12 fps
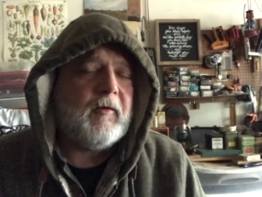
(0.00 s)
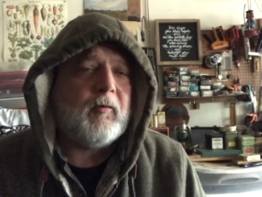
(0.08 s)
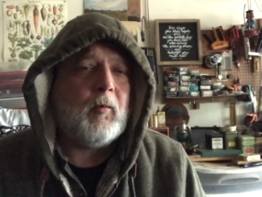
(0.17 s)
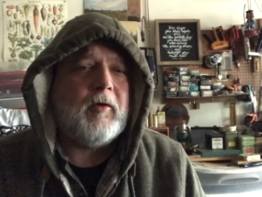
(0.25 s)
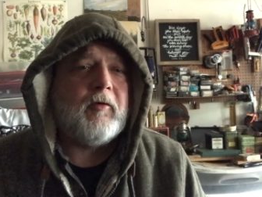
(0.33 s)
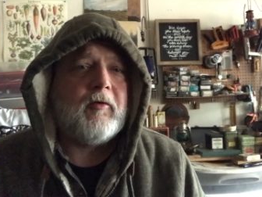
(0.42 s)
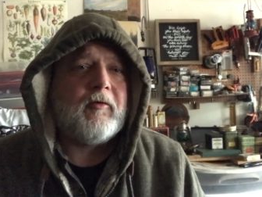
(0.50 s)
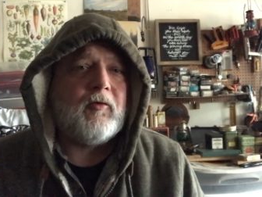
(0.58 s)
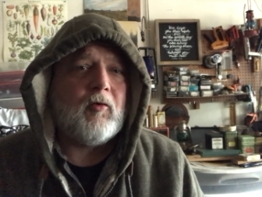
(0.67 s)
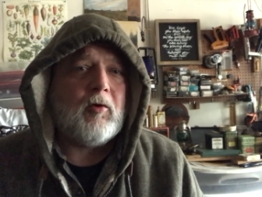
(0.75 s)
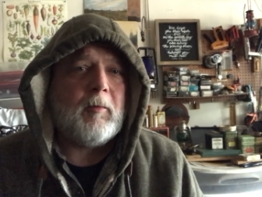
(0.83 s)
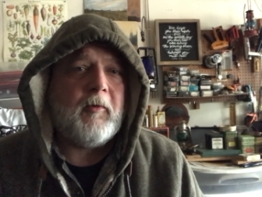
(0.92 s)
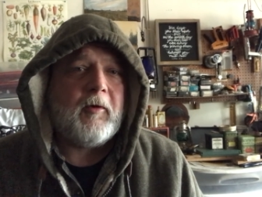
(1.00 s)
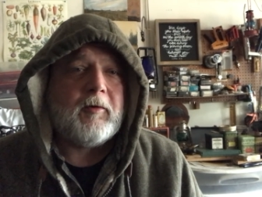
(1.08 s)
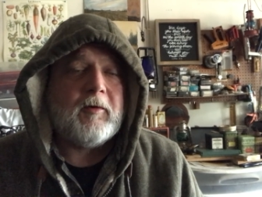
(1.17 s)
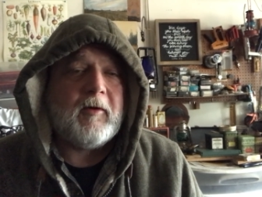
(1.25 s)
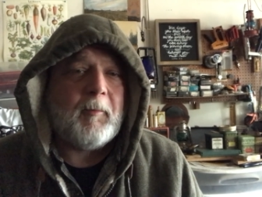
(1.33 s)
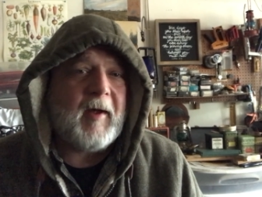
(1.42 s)
this winter storm, the
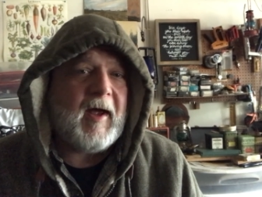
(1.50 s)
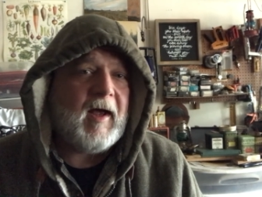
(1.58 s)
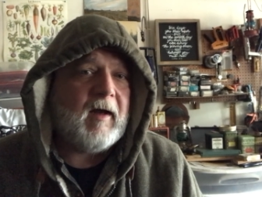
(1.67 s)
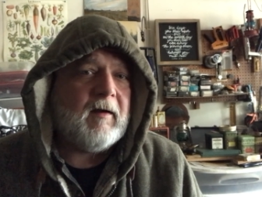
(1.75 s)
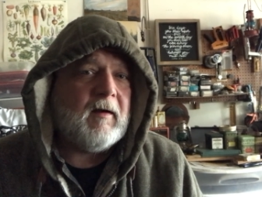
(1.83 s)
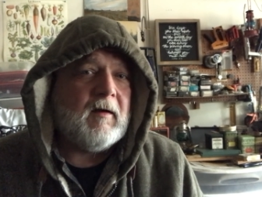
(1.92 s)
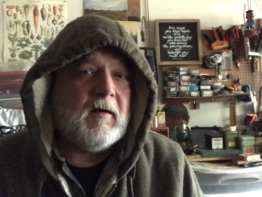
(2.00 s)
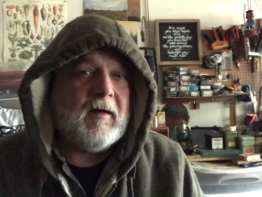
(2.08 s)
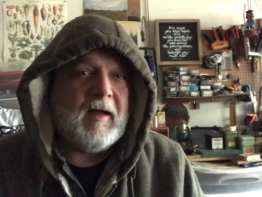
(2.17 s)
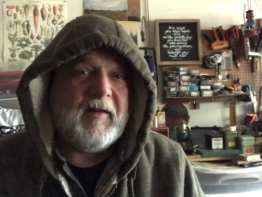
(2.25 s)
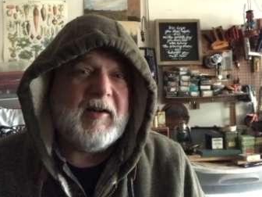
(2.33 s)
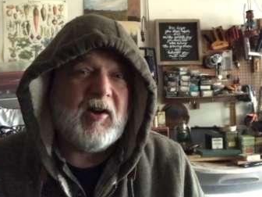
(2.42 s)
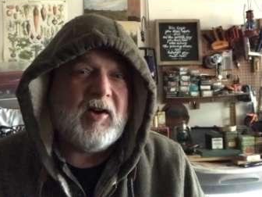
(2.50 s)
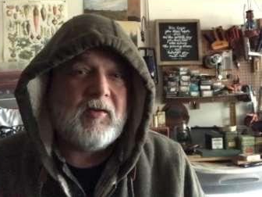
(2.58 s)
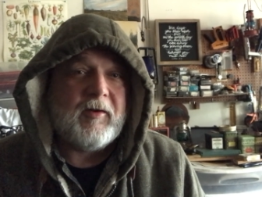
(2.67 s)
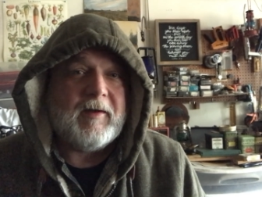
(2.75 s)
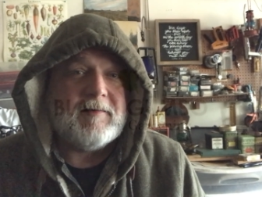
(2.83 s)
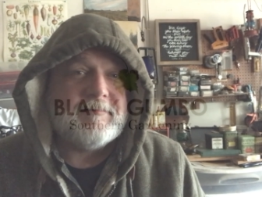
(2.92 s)
good, the bad, and the
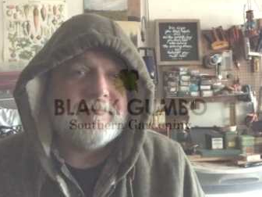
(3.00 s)
ugly.